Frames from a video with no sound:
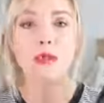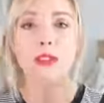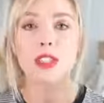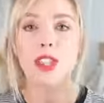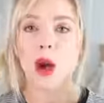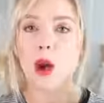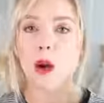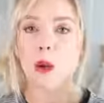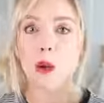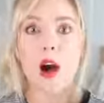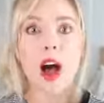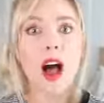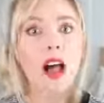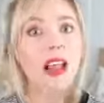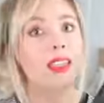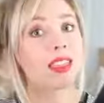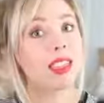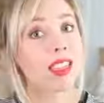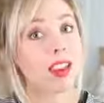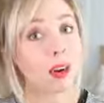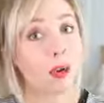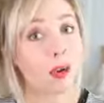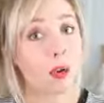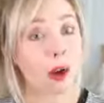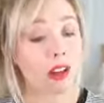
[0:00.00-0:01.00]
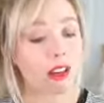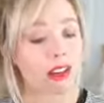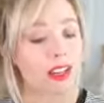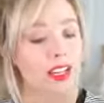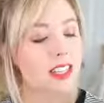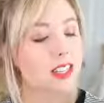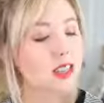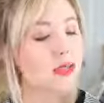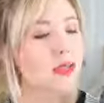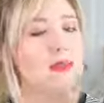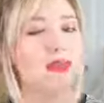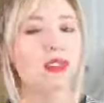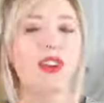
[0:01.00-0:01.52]
So little
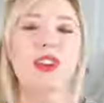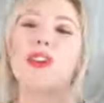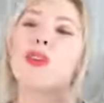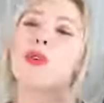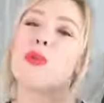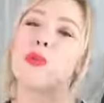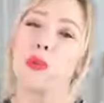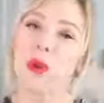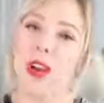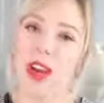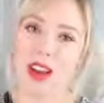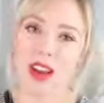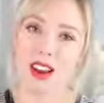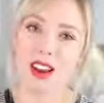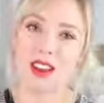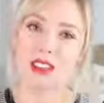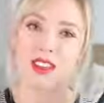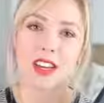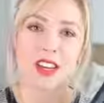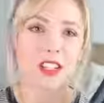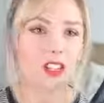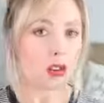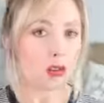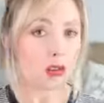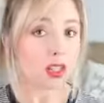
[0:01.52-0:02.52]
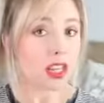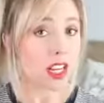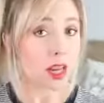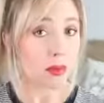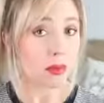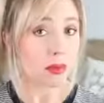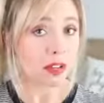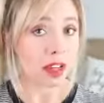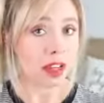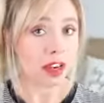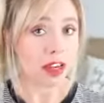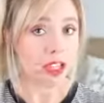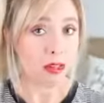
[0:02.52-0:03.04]
wallets for the win. They don't take
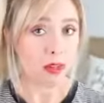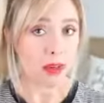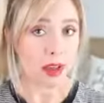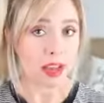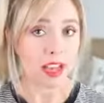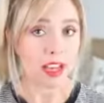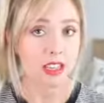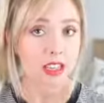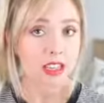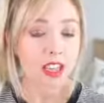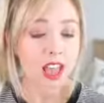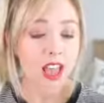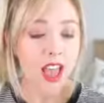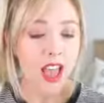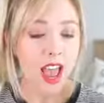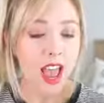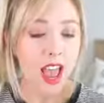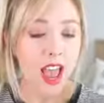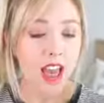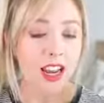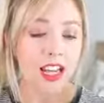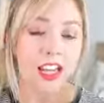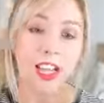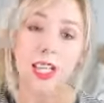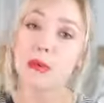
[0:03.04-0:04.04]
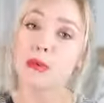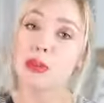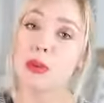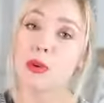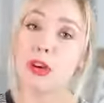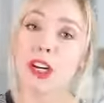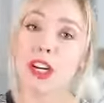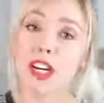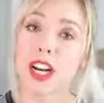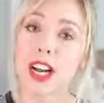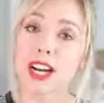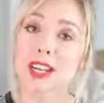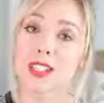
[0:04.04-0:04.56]
up a lot of space and it keeps you
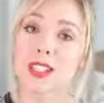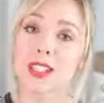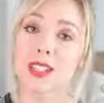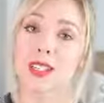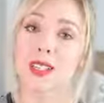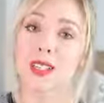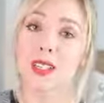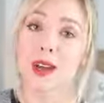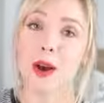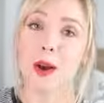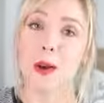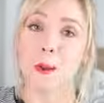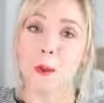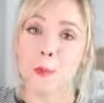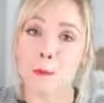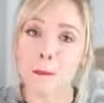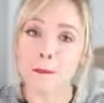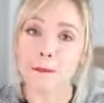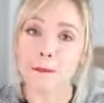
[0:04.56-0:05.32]
organized. So